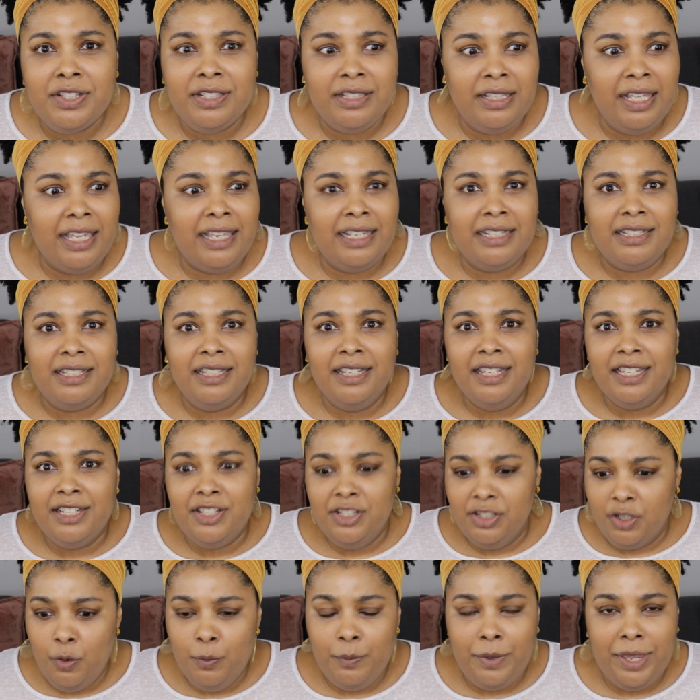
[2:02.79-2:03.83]
is like, didn't they
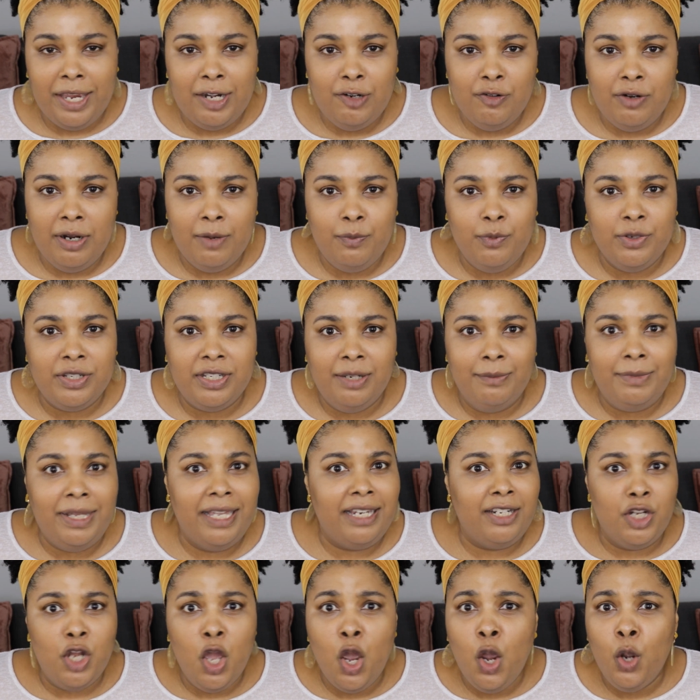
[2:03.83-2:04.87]
just go bankrupt? Which I'm
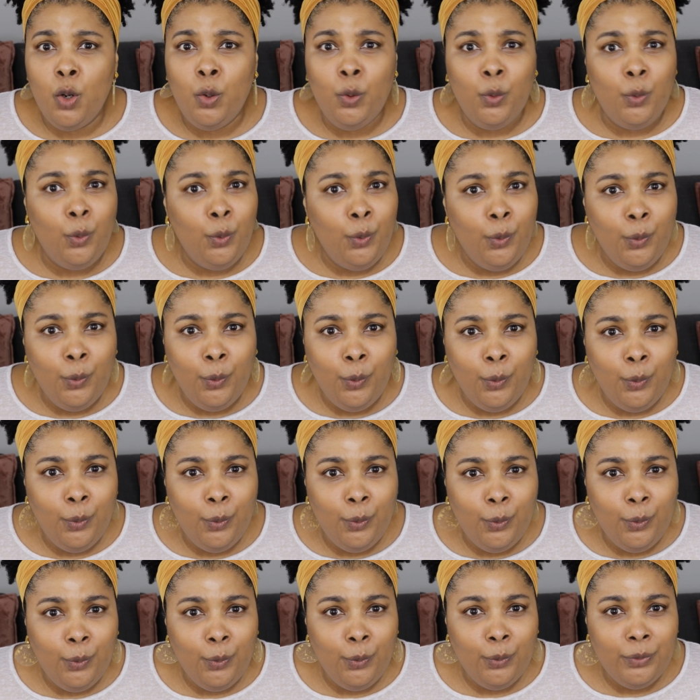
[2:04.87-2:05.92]
like, no,
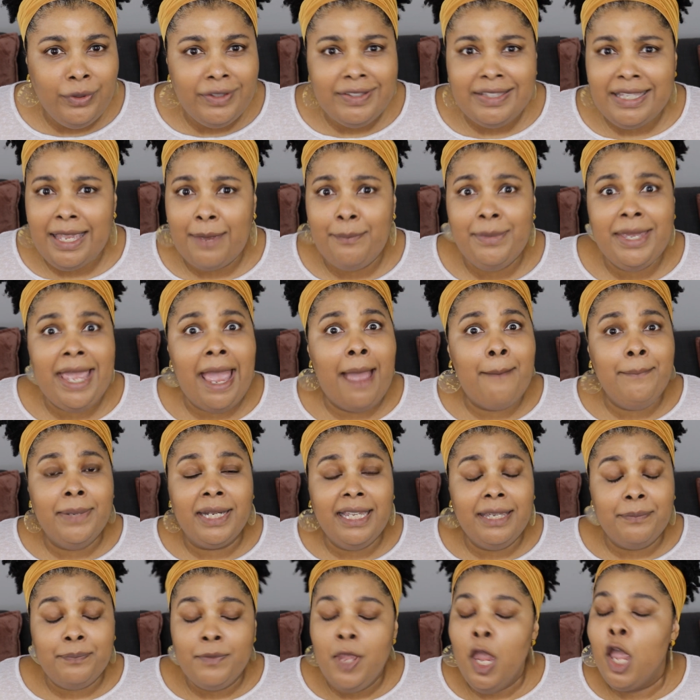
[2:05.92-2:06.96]
this can't be
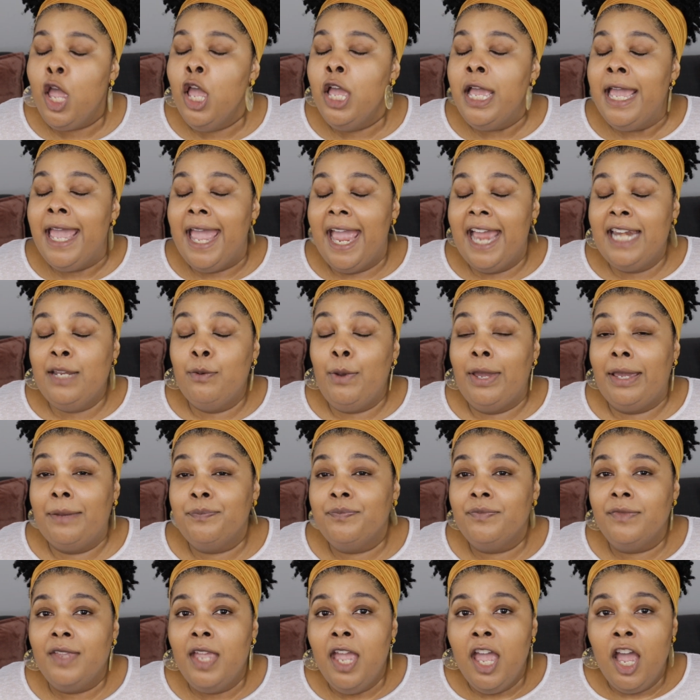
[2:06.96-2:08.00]
happening.
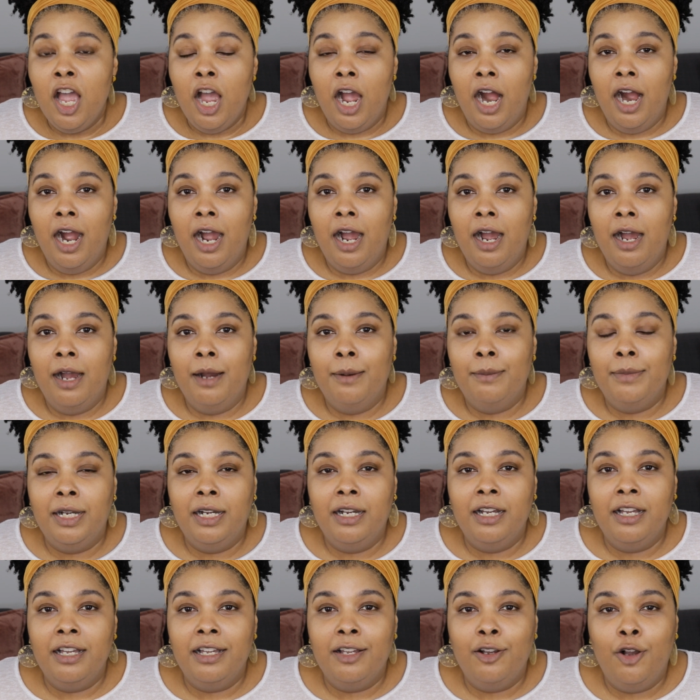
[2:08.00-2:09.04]
Anyway,
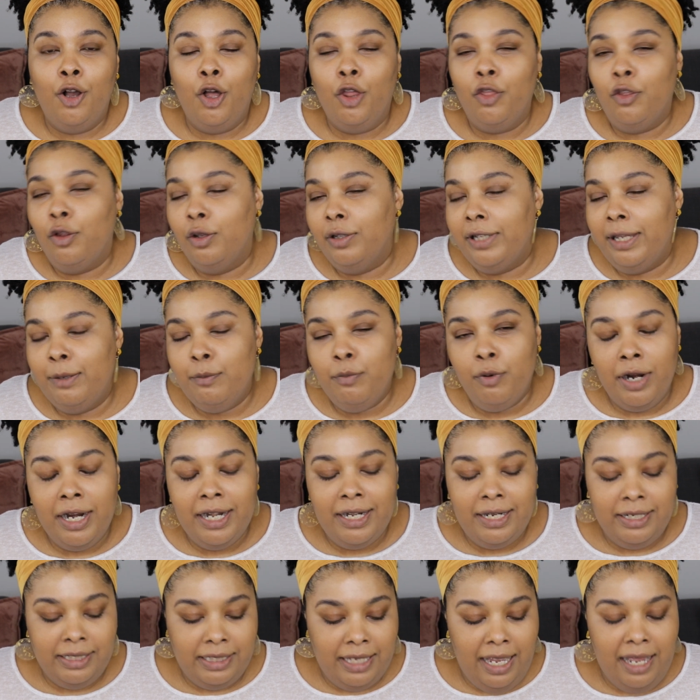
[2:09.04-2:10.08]
although Lane
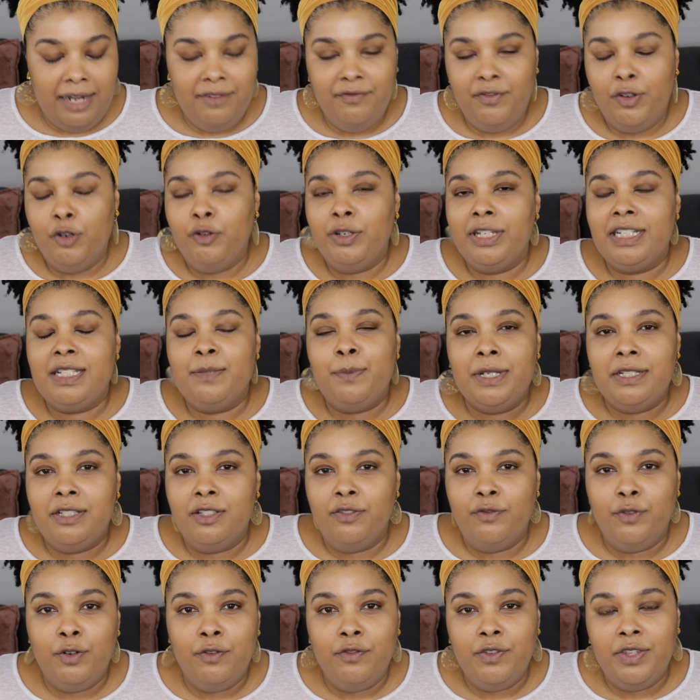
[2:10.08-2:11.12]
Bryant has gotten very
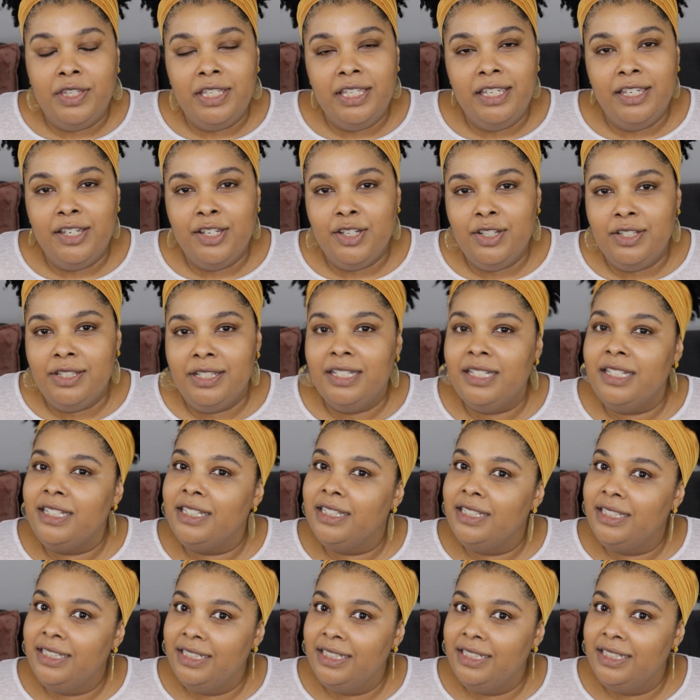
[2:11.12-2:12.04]
expensive over the years, and